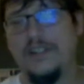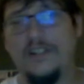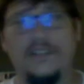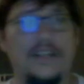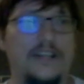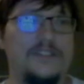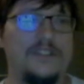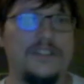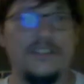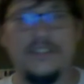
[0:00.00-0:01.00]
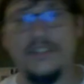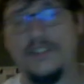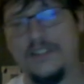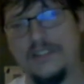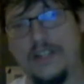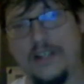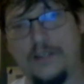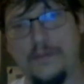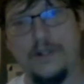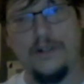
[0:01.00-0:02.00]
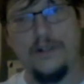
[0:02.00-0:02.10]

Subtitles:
not just this documentary